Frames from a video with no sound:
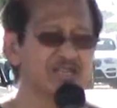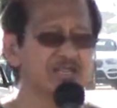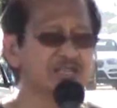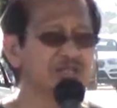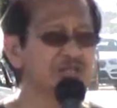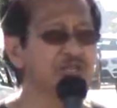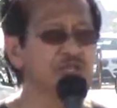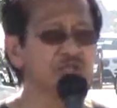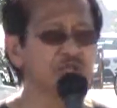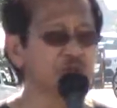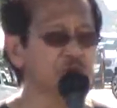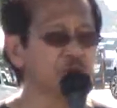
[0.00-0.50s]

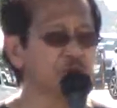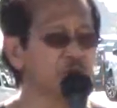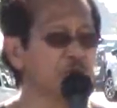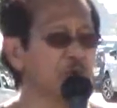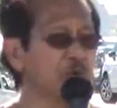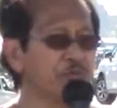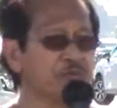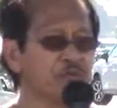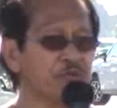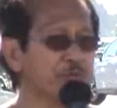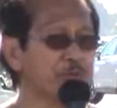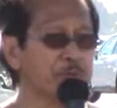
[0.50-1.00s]
there's no
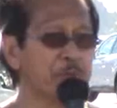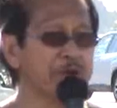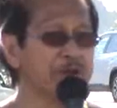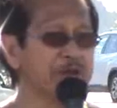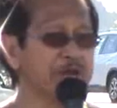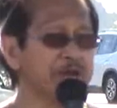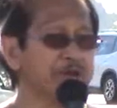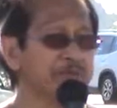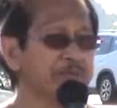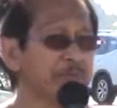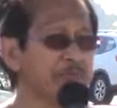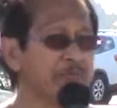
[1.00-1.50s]
rule for
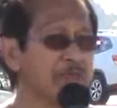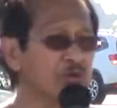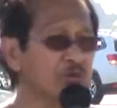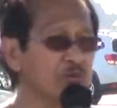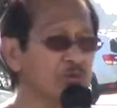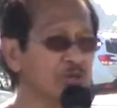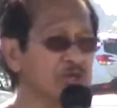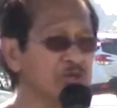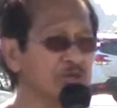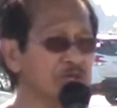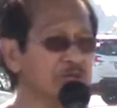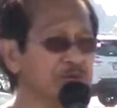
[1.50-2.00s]
praying
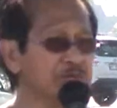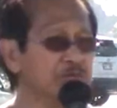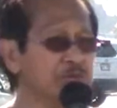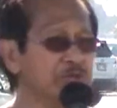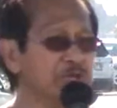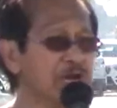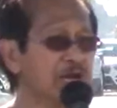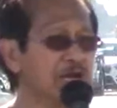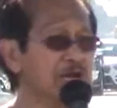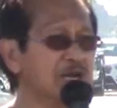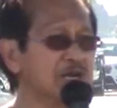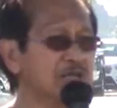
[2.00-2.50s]
when you give
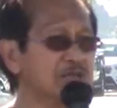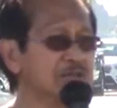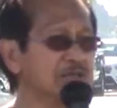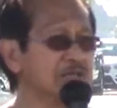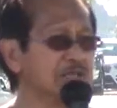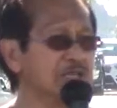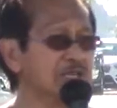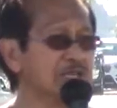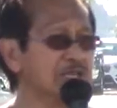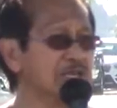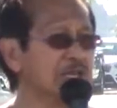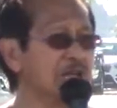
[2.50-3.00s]
uh,
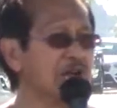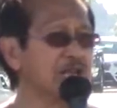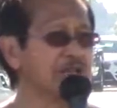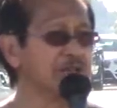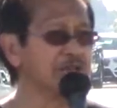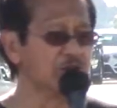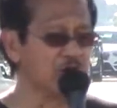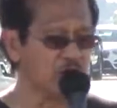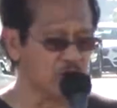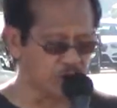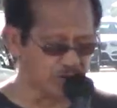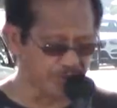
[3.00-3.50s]
God
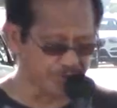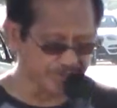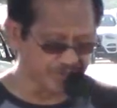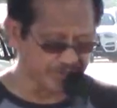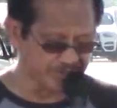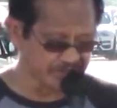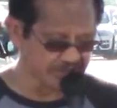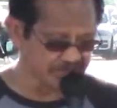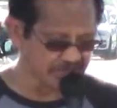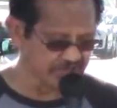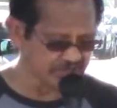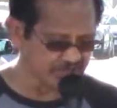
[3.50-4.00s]
the glory
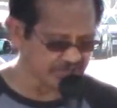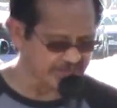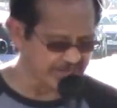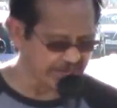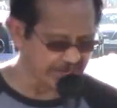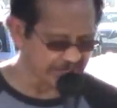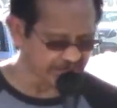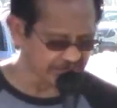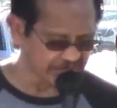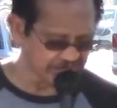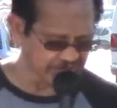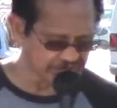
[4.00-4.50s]
and
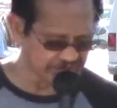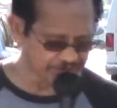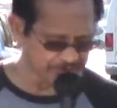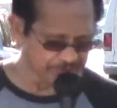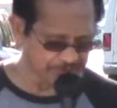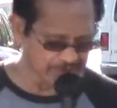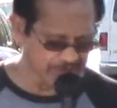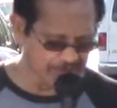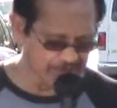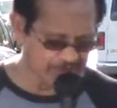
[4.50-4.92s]
thanking Him.